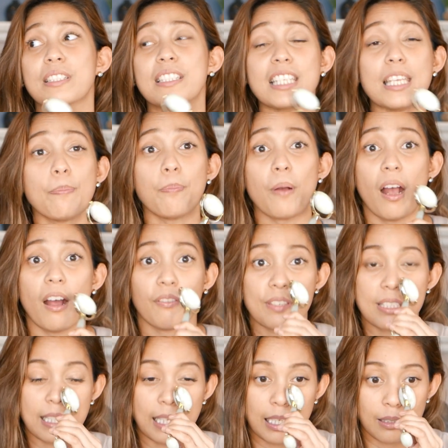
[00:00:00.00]

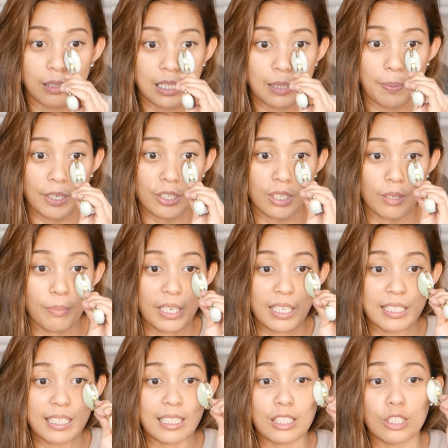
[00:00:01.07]
depuffs it, especially
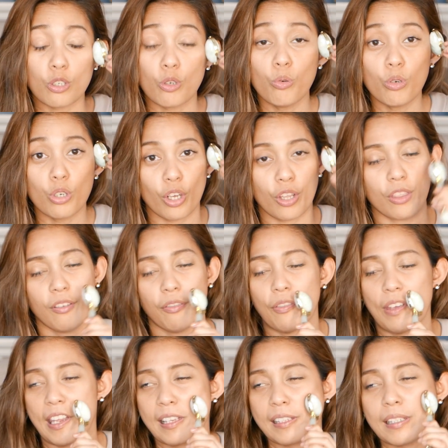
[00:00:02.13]
because it's cool on the
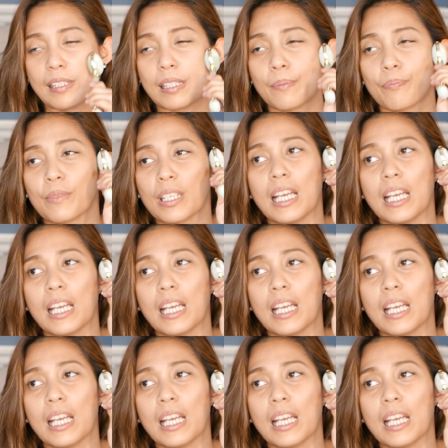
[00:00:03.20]
face.